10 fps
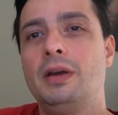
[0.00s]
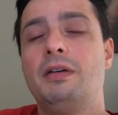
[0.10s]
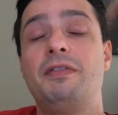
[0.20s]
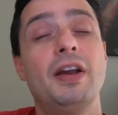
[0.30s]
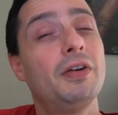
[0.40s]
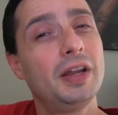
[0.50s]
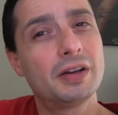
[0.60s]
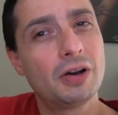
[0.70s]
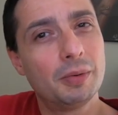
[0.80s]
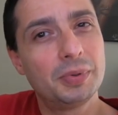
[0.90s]
Very
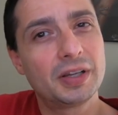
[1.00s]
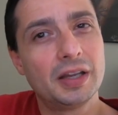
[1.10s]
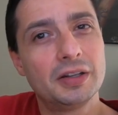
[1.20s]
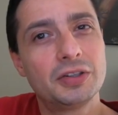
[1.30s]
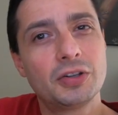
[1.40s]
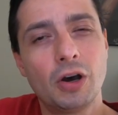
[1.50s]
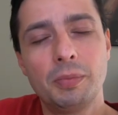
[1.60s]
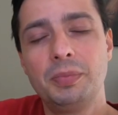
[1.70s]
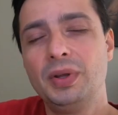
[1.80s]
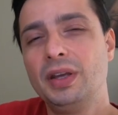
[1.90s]
complicated
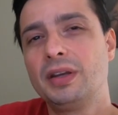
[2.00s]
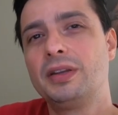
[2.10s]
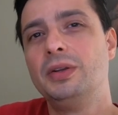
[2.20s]
topic.